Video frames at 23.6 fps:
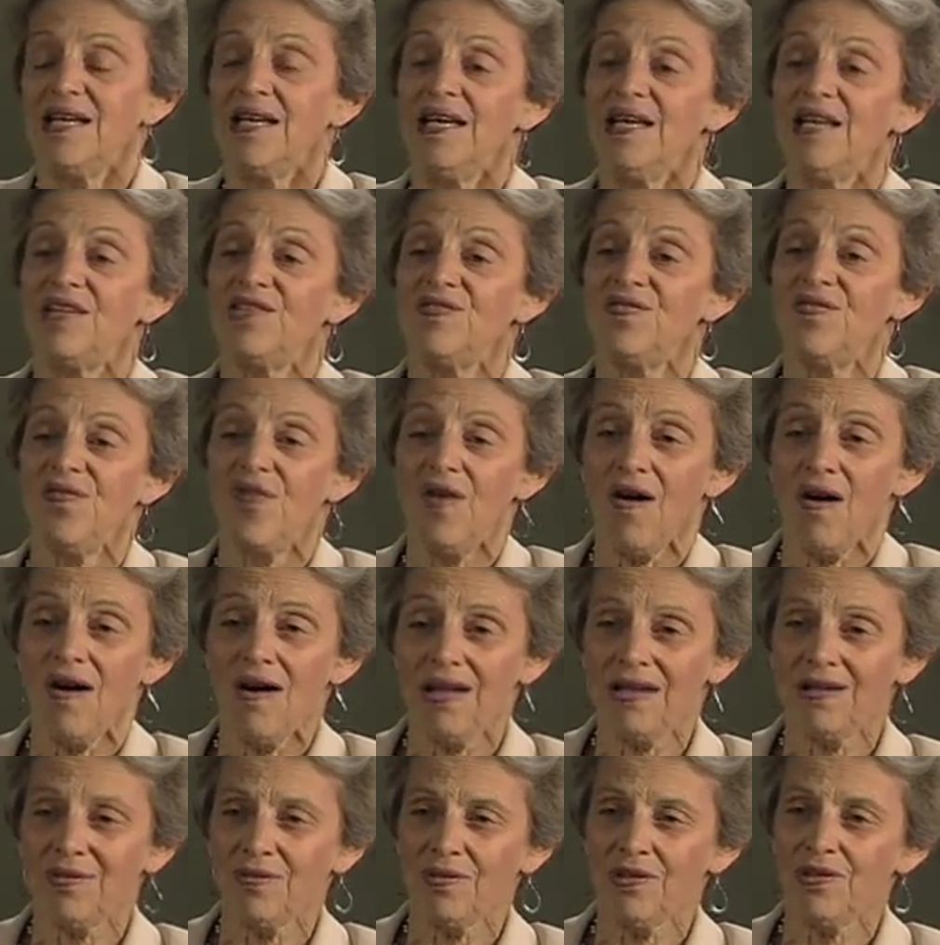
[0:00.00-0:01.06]
It's
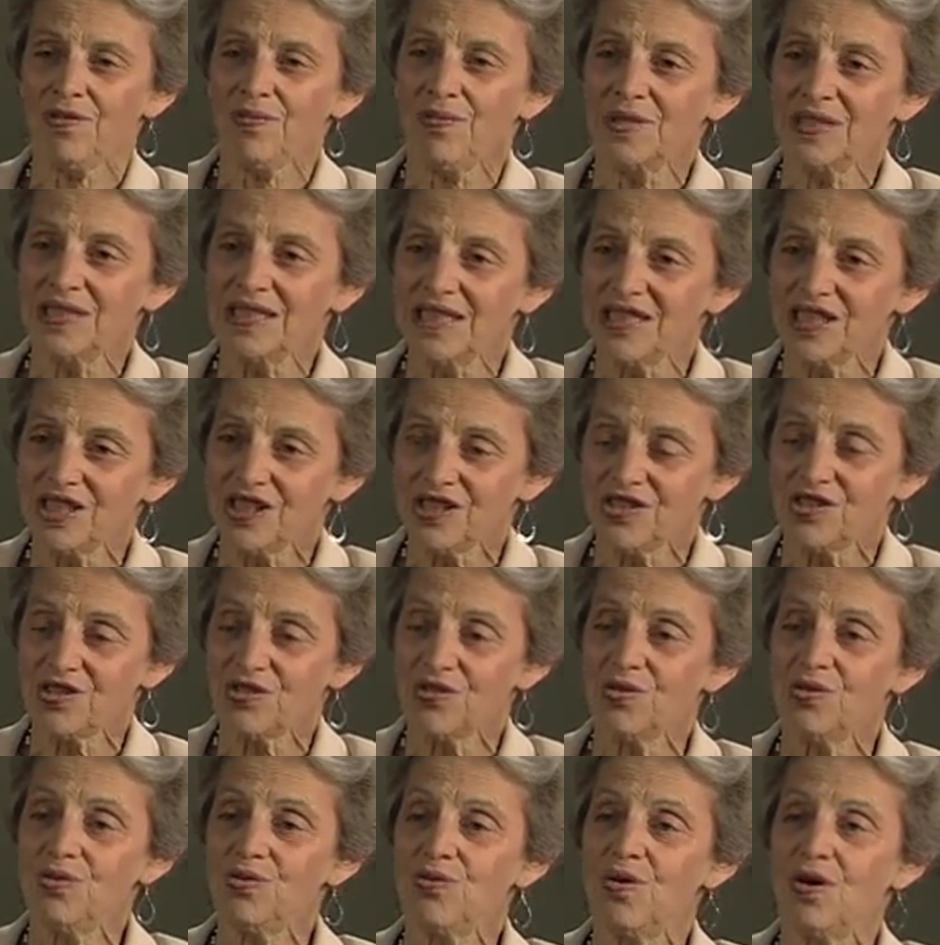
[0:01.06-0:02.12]
fought with militias
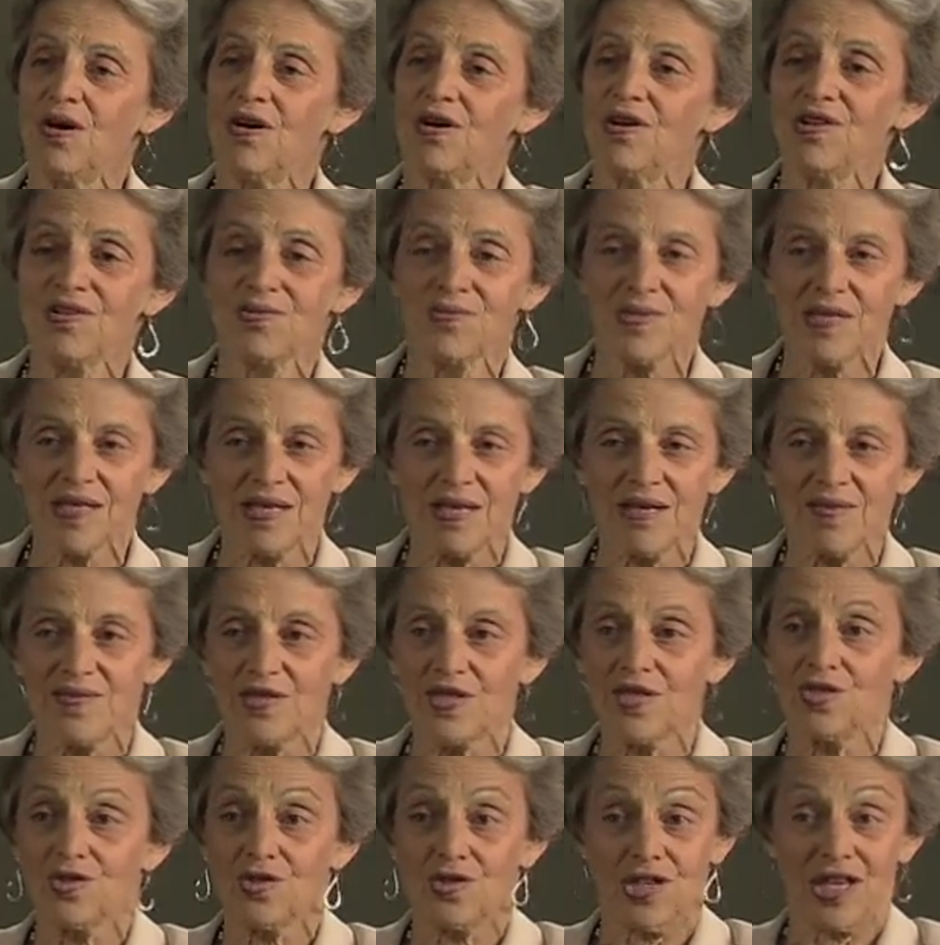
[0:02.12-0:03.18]
who are
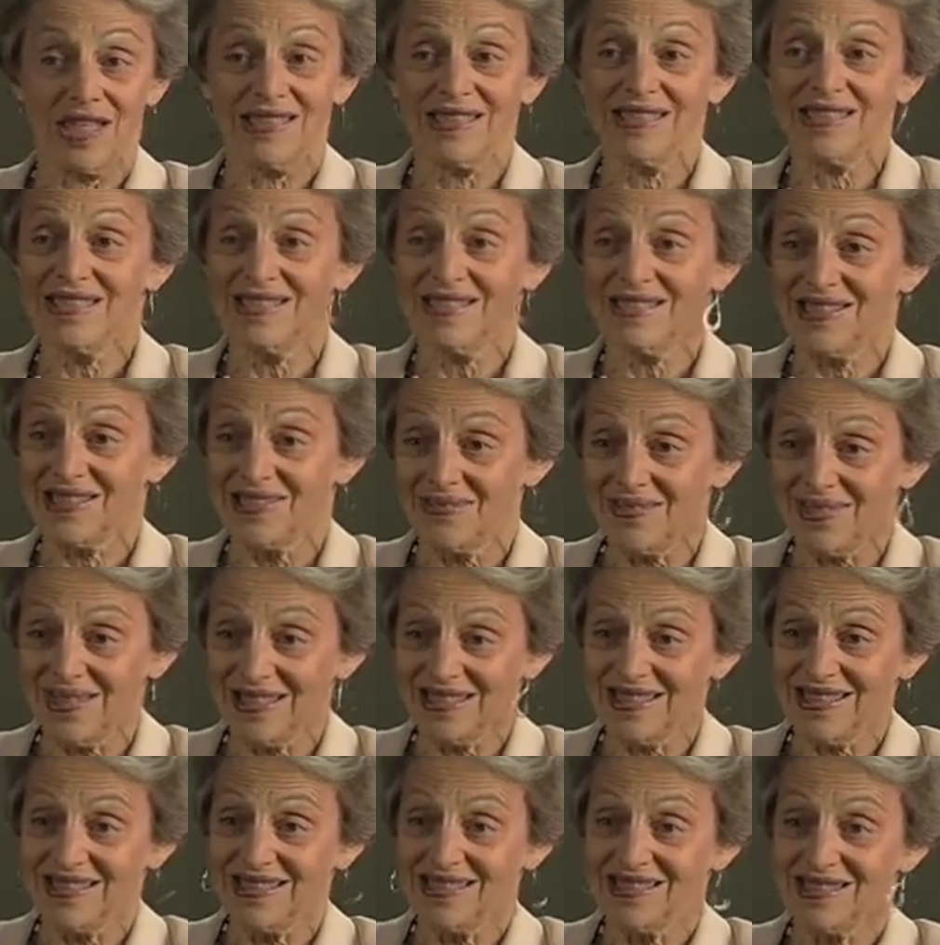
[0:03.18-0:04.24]
themselves dressed as
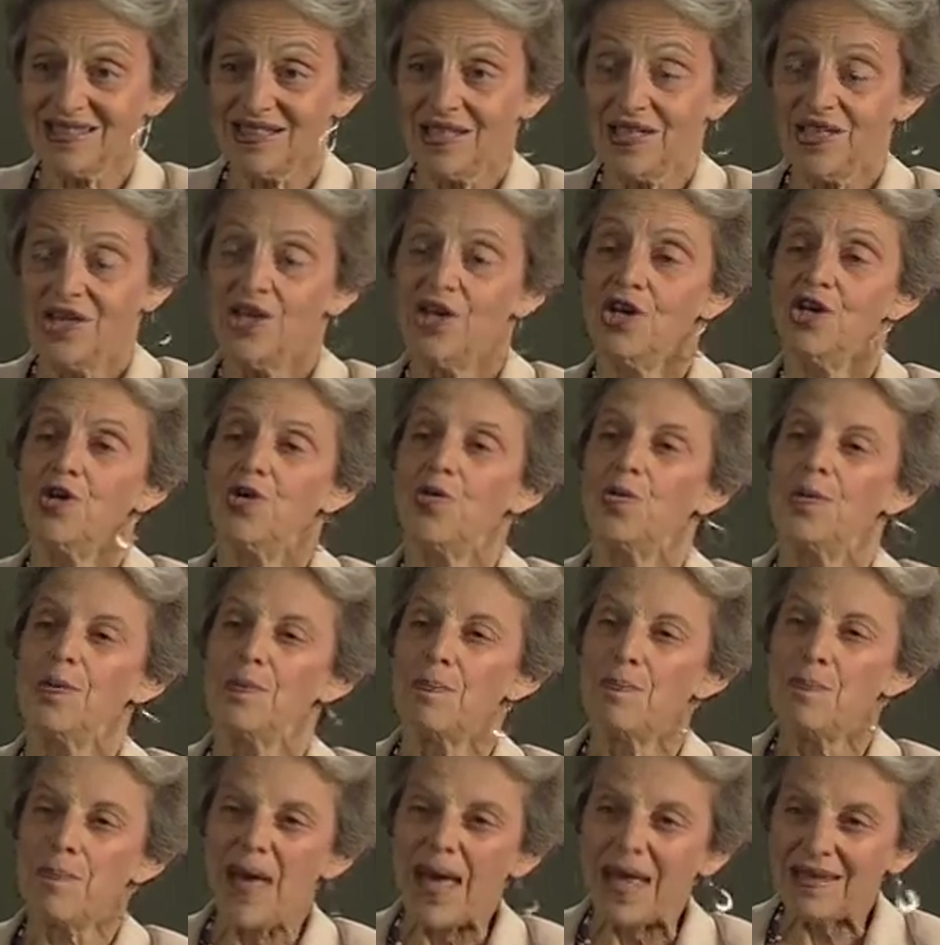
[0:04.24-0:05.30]
civilians, who
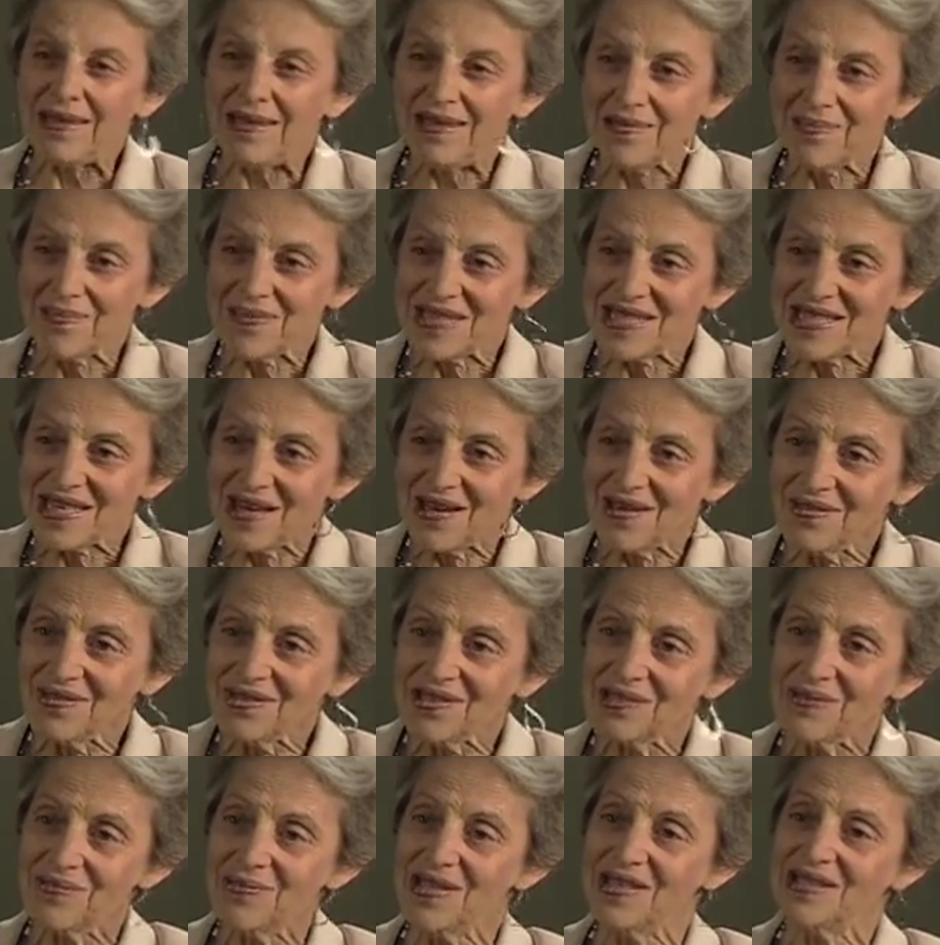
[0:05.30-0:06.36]
embed
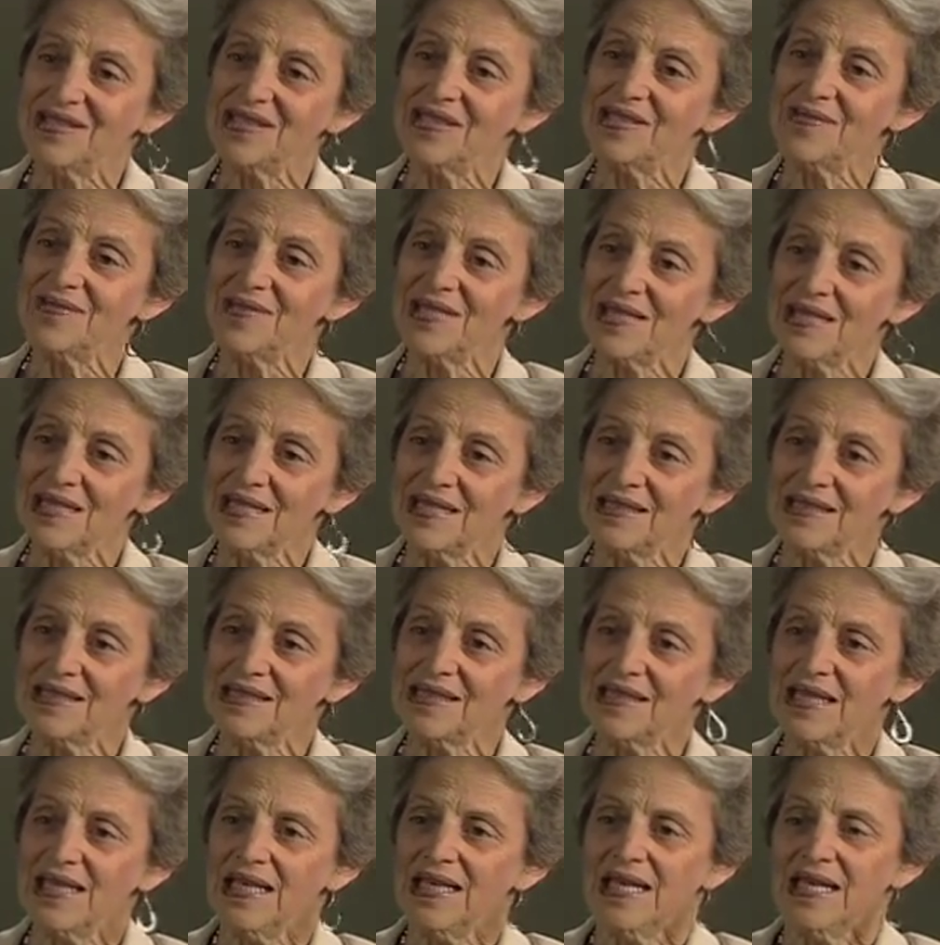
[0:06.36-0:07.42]
themselves among civilians.